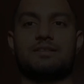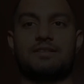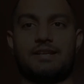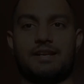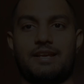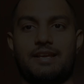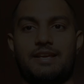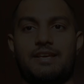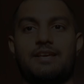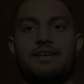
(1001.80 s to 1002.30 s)

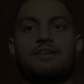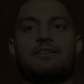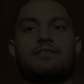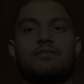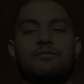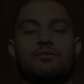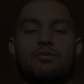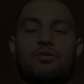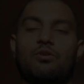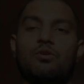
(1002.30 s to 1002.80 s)
3,
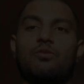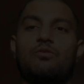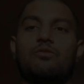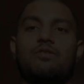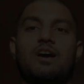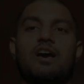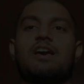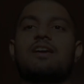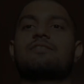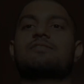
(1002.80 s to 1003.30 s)
4,
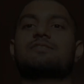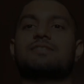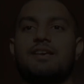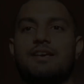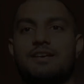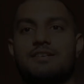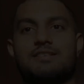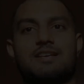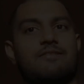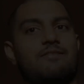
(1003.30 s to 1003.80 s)
5,
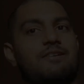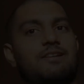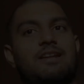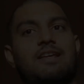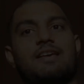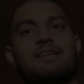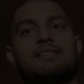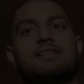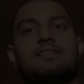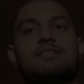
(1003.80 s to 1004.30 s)
6, 7,
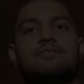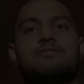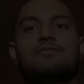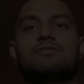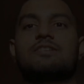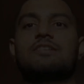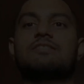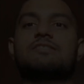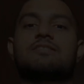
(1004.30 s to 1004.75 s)
like this